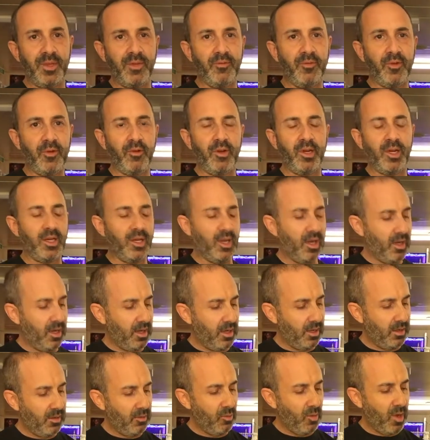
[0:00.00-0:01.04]
be very
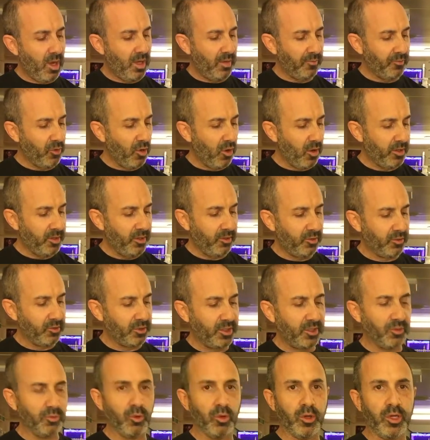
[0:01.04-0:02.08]
while I'm talking to
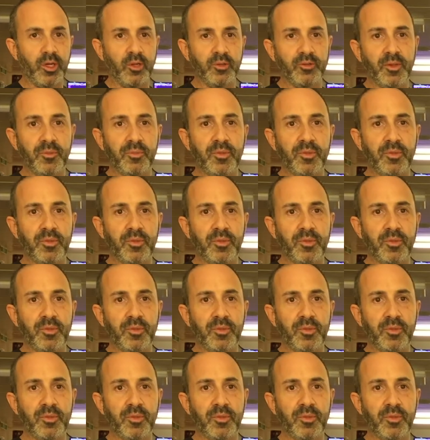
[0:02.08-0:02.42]
her, she's working on